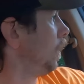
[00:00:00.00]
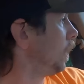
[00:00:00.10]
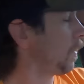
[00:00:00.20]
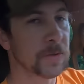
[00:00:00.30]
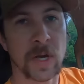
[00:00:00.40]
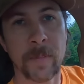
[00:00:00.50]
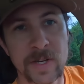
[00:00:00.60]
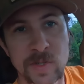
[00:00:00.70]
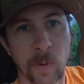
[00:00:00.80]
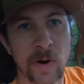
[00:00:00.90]
if it's gonna be a
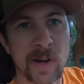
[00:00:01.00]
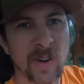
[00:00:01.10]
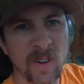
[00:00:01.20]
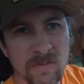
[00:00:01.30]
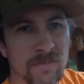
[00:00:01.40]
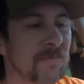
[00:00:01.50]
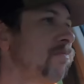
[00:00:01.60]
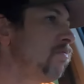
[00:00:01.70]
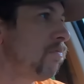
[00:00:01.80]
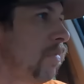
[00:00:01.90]
sprinkle,
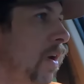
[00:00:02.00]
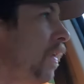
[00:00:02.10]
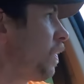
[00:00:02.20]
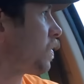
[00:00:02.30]
and then the